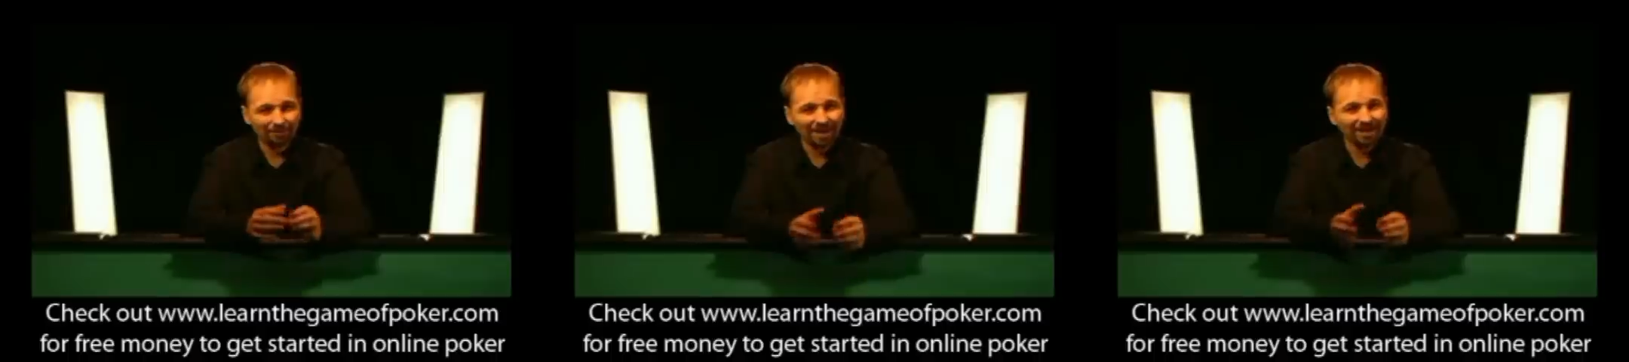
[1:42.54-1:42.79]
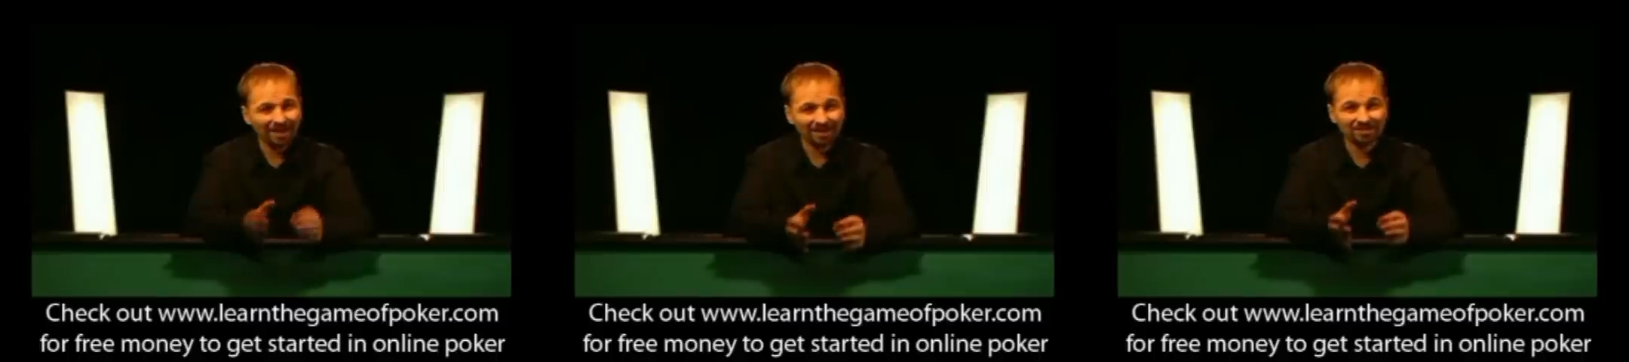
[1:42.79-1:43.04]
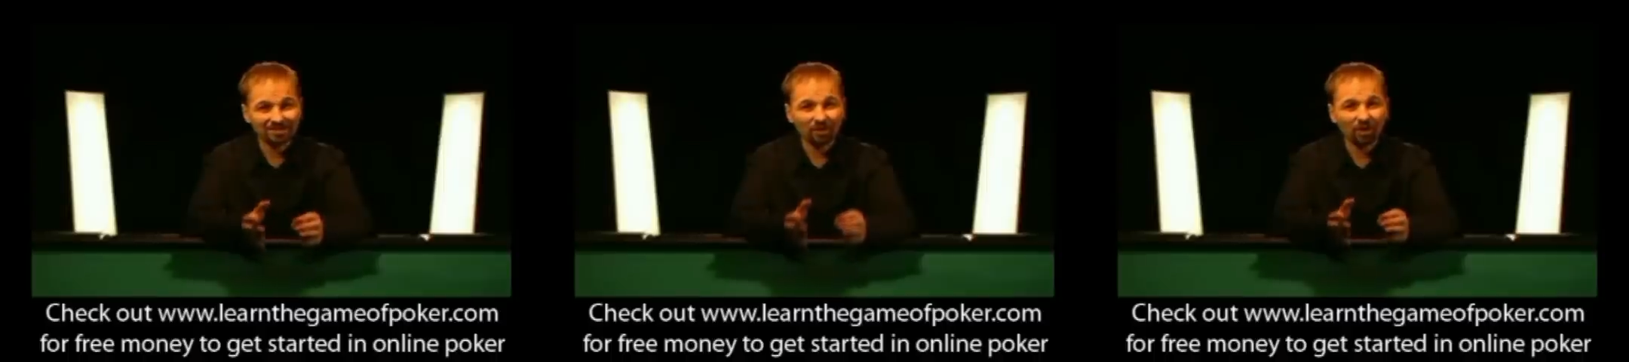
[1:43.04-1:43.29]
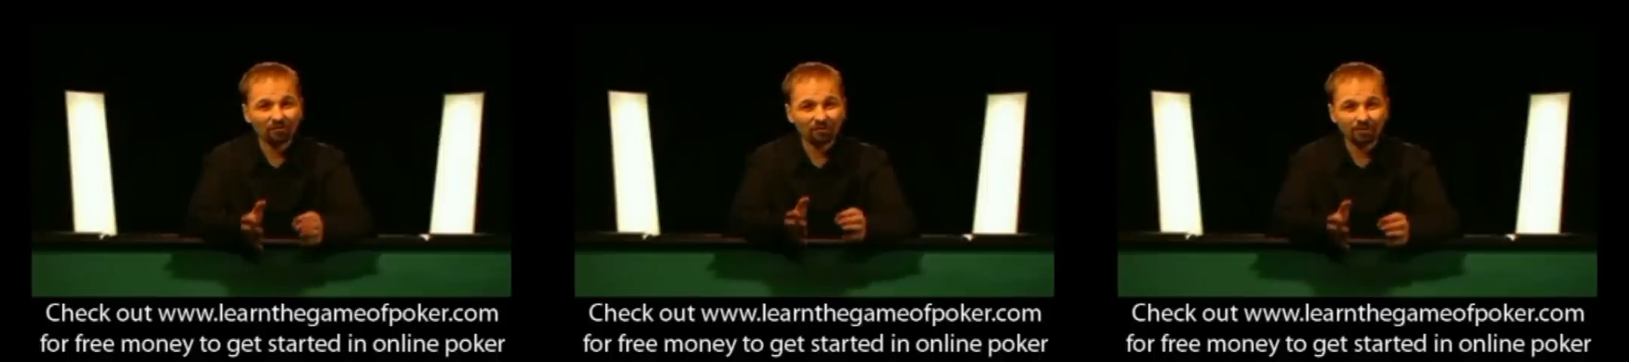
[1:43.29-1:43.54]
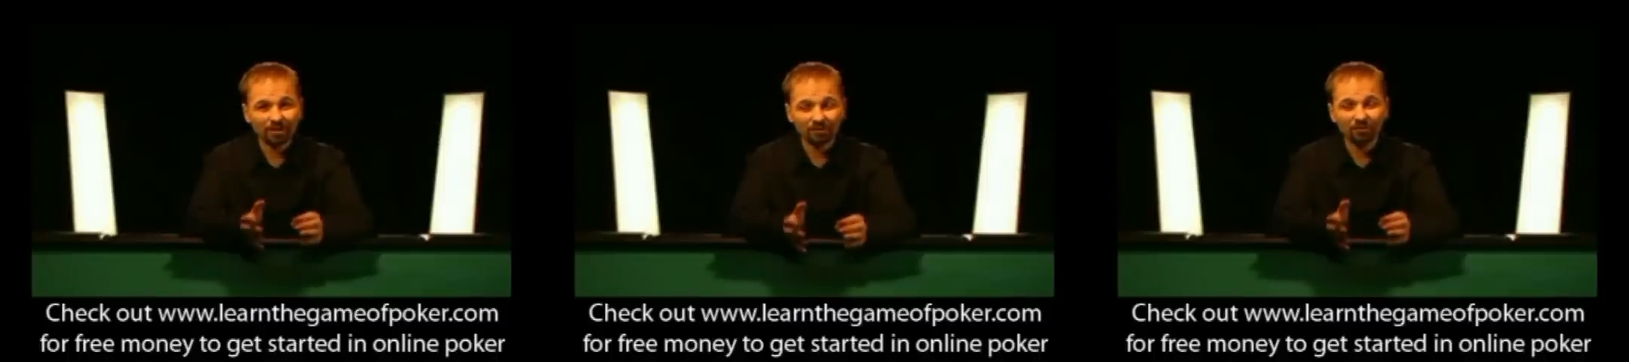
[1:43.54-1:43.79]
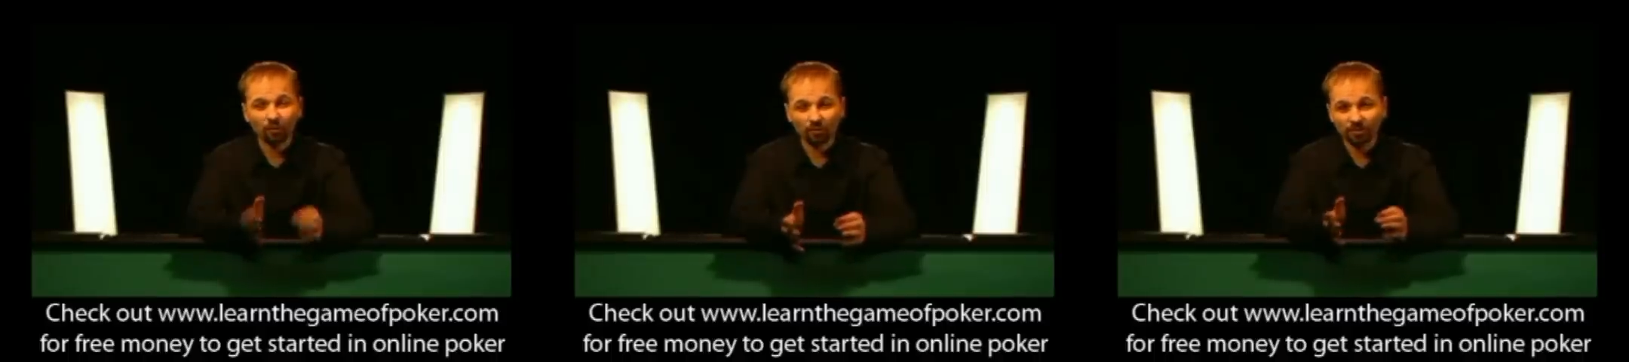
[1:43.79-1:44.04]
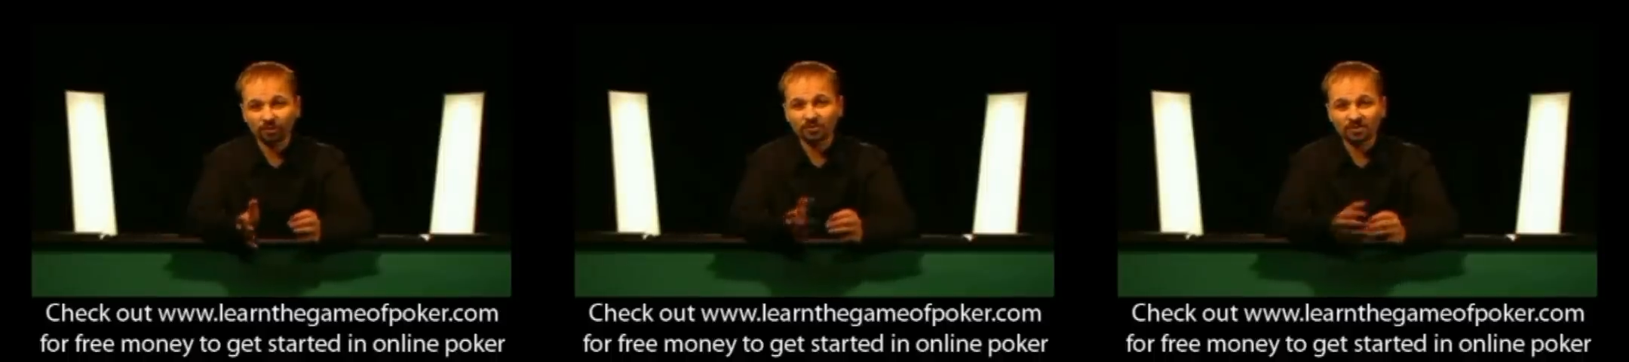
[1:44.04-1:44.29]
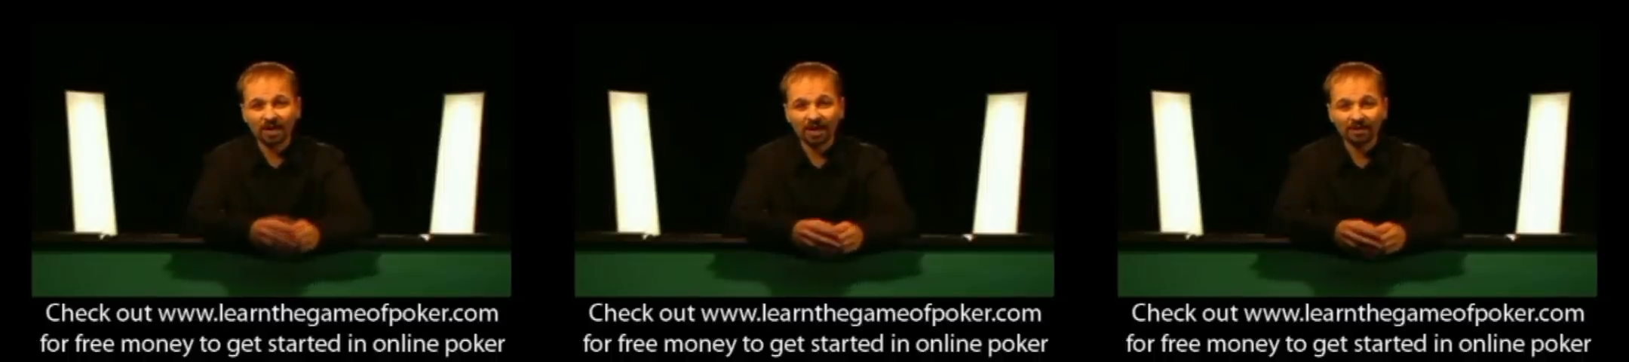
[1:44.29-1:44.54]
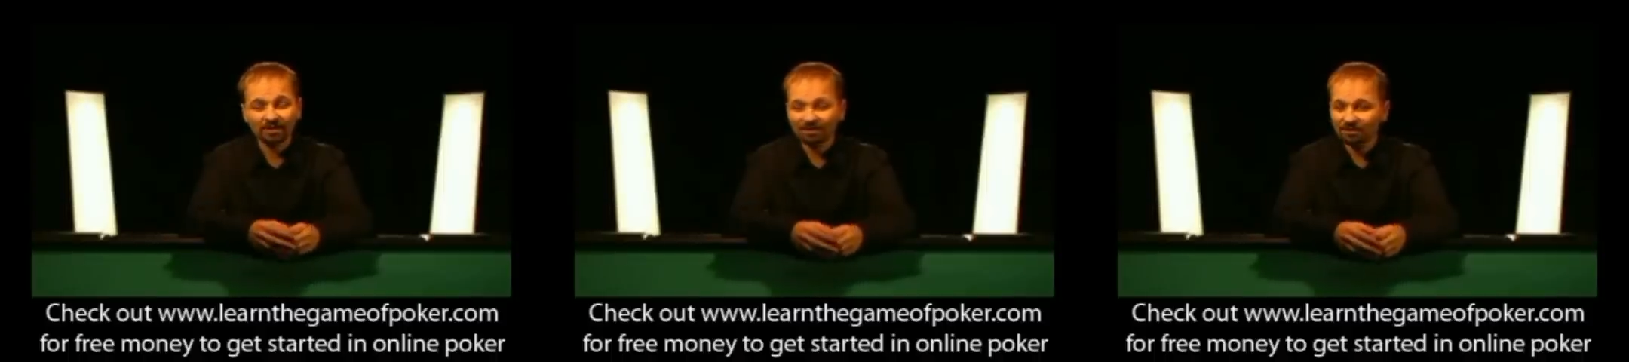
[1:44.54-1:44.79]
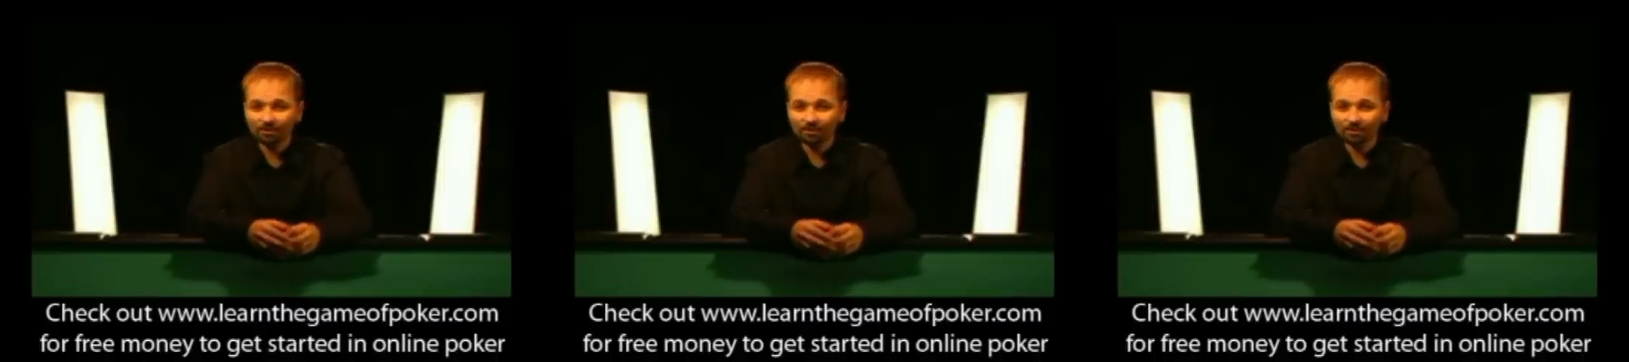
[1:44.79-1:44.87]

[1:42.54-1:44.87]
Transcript: maniacs can often be a thorn in your side.